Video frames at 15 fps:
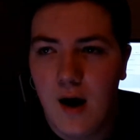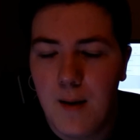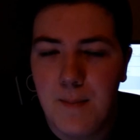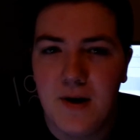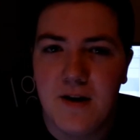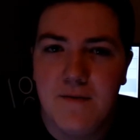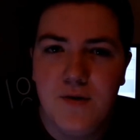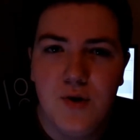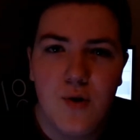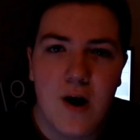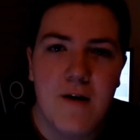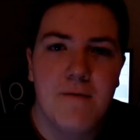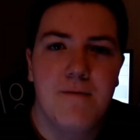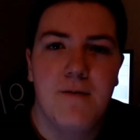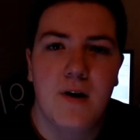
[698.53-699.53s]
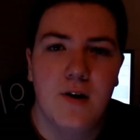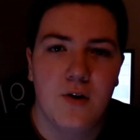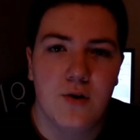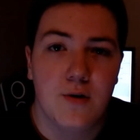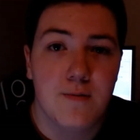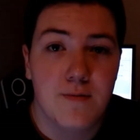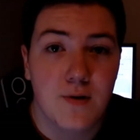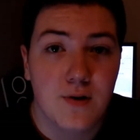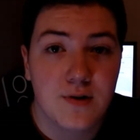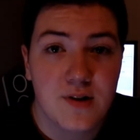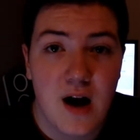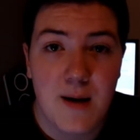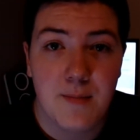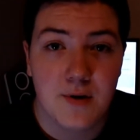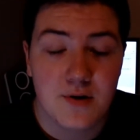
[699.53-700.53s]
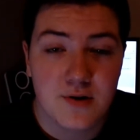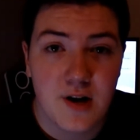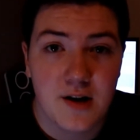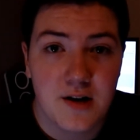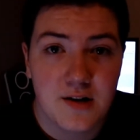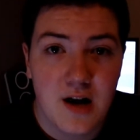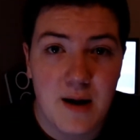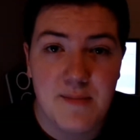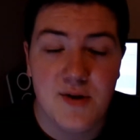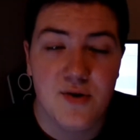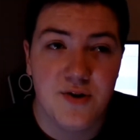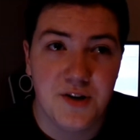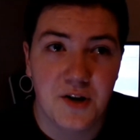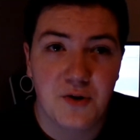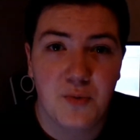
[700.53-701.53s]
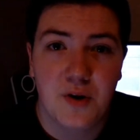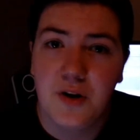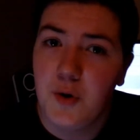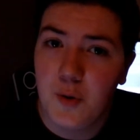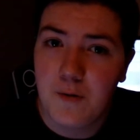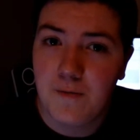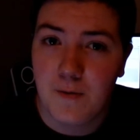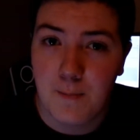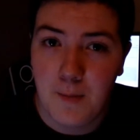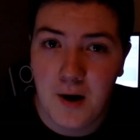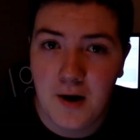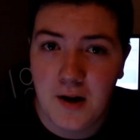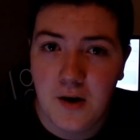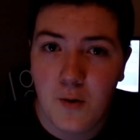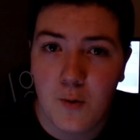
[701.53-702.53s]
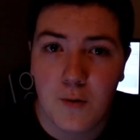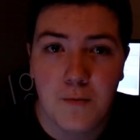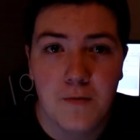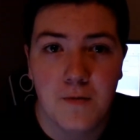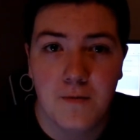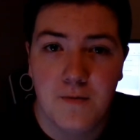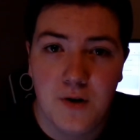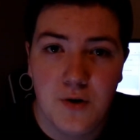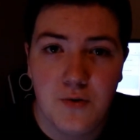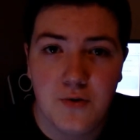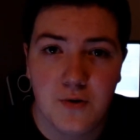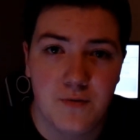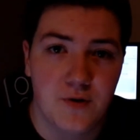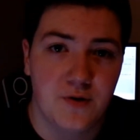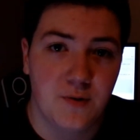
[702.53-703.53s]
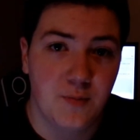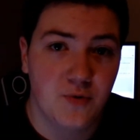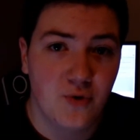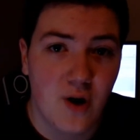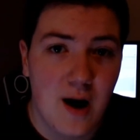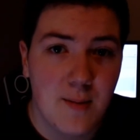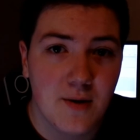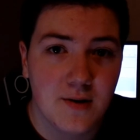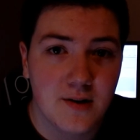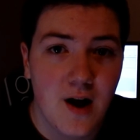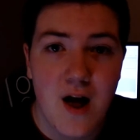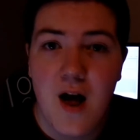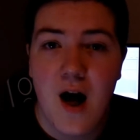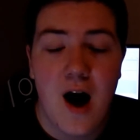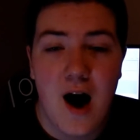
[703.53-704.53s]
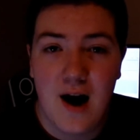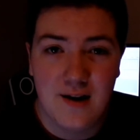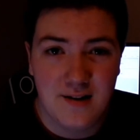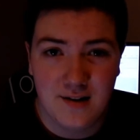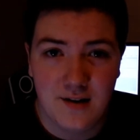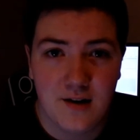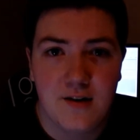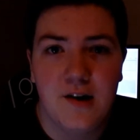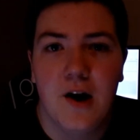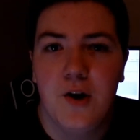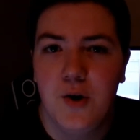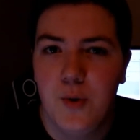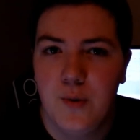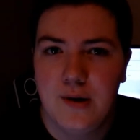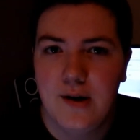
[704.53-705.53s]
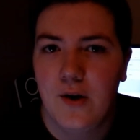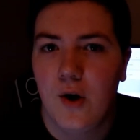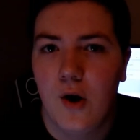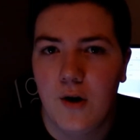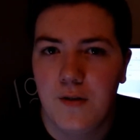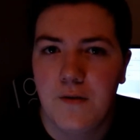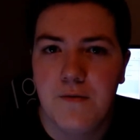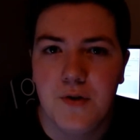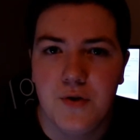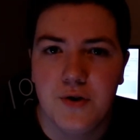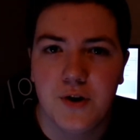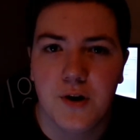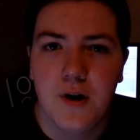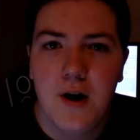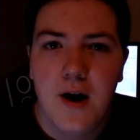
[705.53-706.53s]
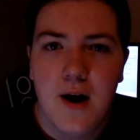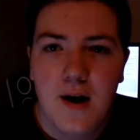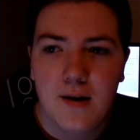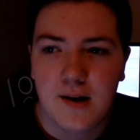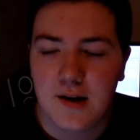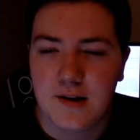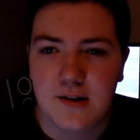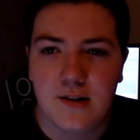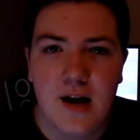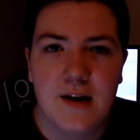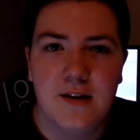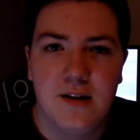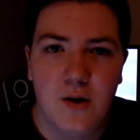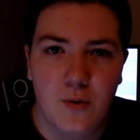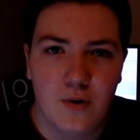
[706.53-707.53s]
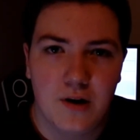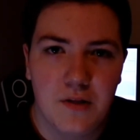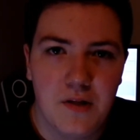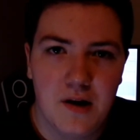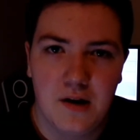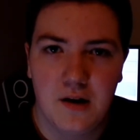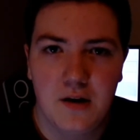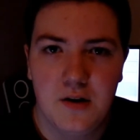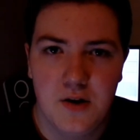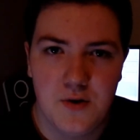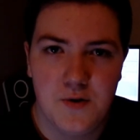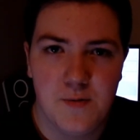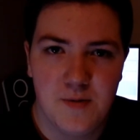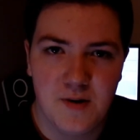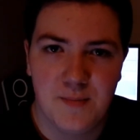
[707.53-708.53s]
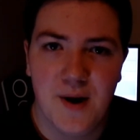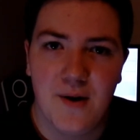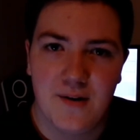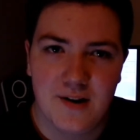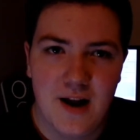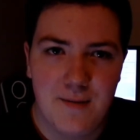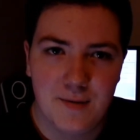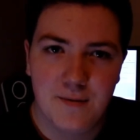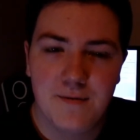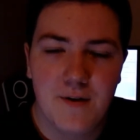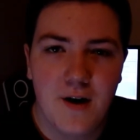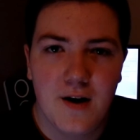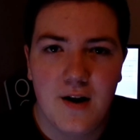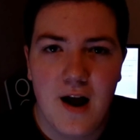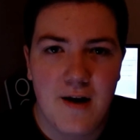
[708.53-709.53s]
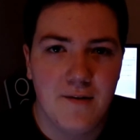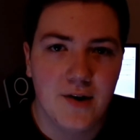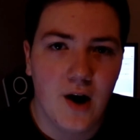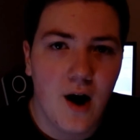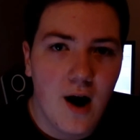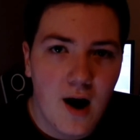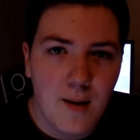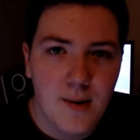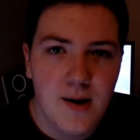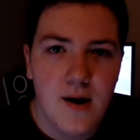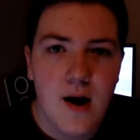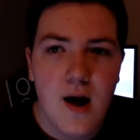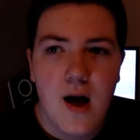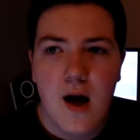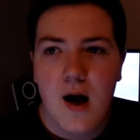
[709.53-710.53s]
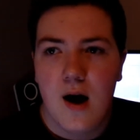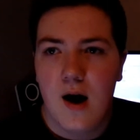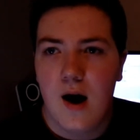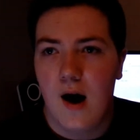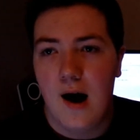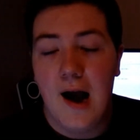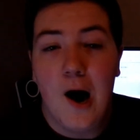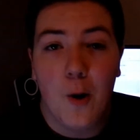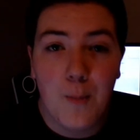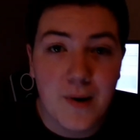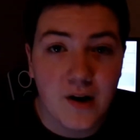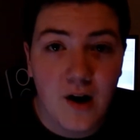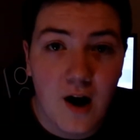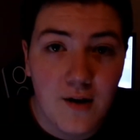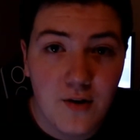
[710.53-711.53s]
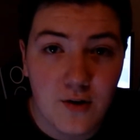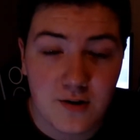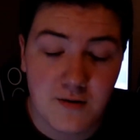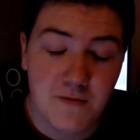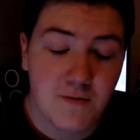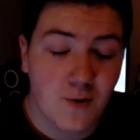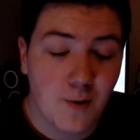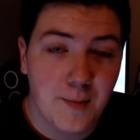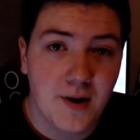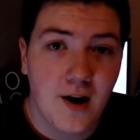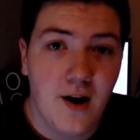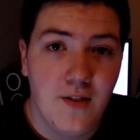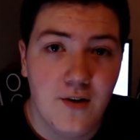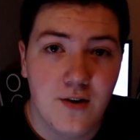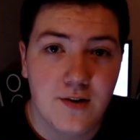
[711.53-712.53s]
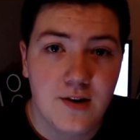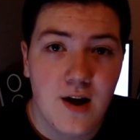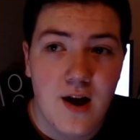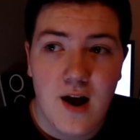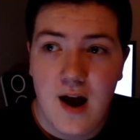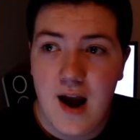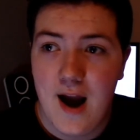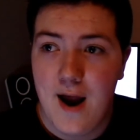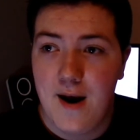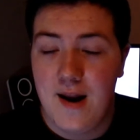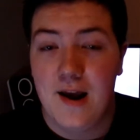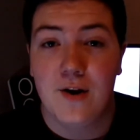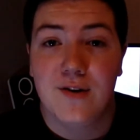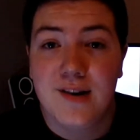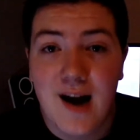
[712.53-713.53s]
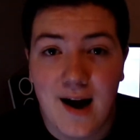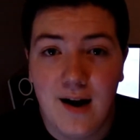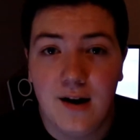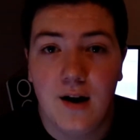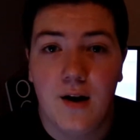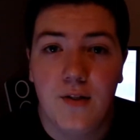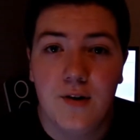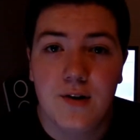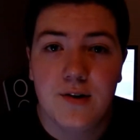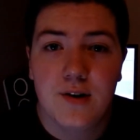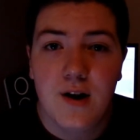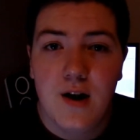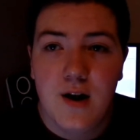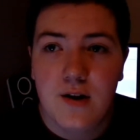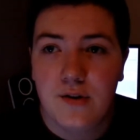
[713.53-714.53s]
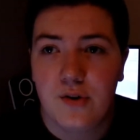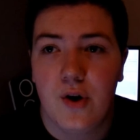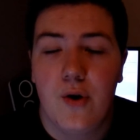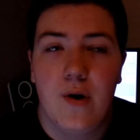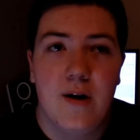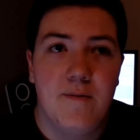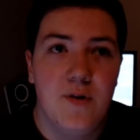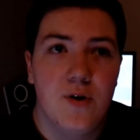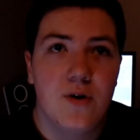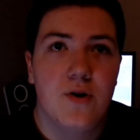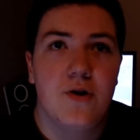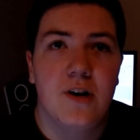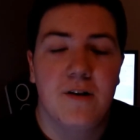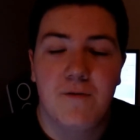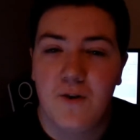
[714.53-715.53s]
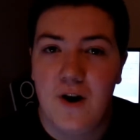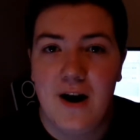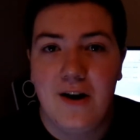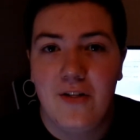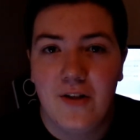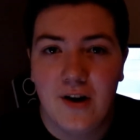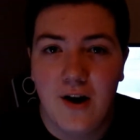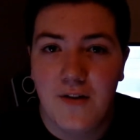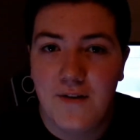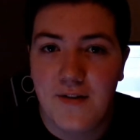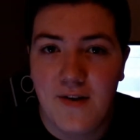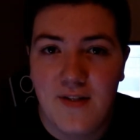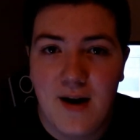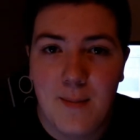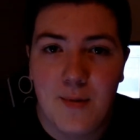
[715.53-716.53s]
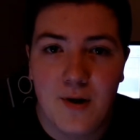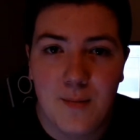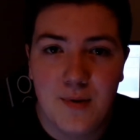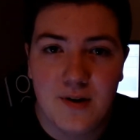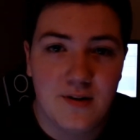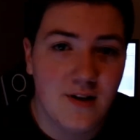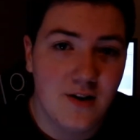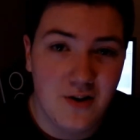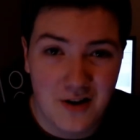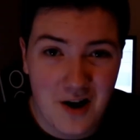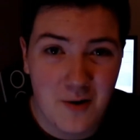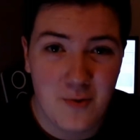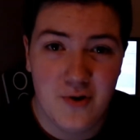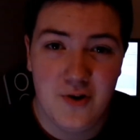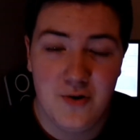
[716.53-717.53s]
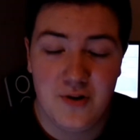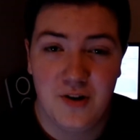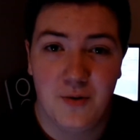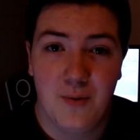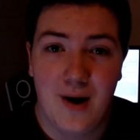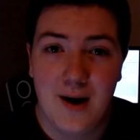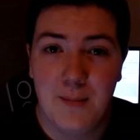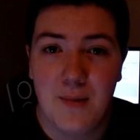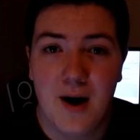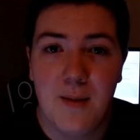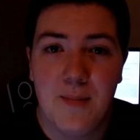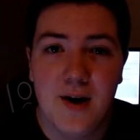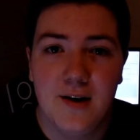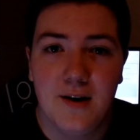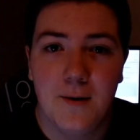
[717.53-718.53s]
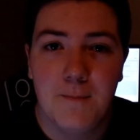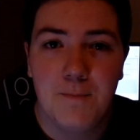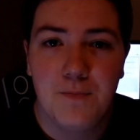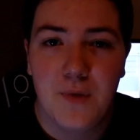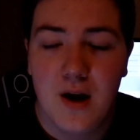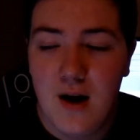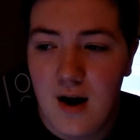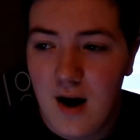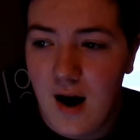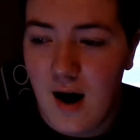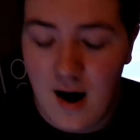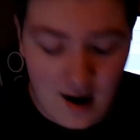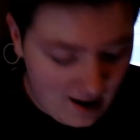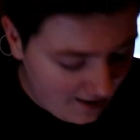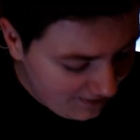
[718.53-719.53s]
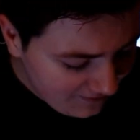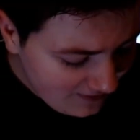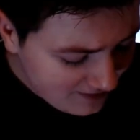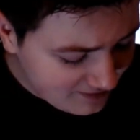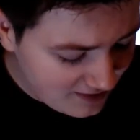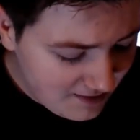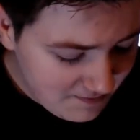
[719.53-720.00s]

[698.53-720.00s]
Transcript: But if you don't have fun on your first time or your second time, you just want to do it for money or for views or for subscribers, I suggest not doing it at all in the future, because that's the only thing YouTube is about, is having fun, having a hobby, helping others, informing others, and entertaining others. So if you're using it for anything other than that purpose, then you're not using it right, in my opinion. I think